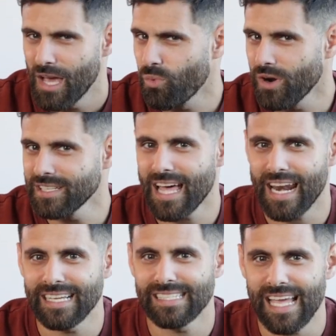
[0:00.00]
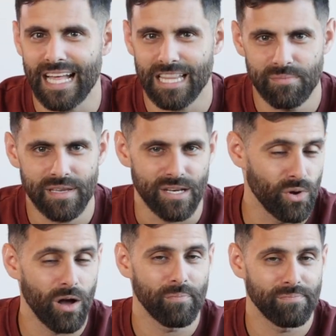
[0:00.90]
And what does that exactly mean?
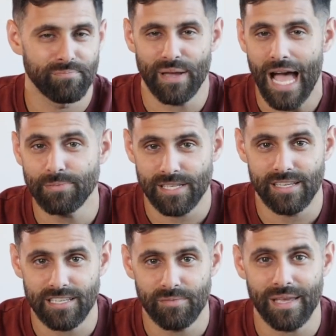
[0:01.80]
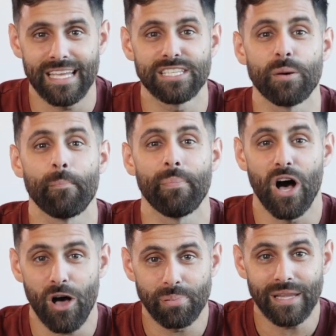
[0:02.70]
Well, baptism is the
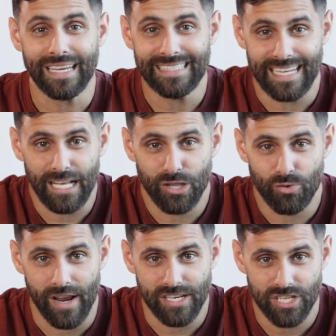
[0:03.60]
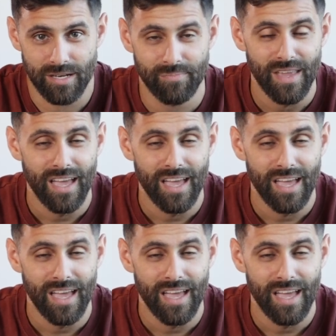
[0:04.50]
public declaration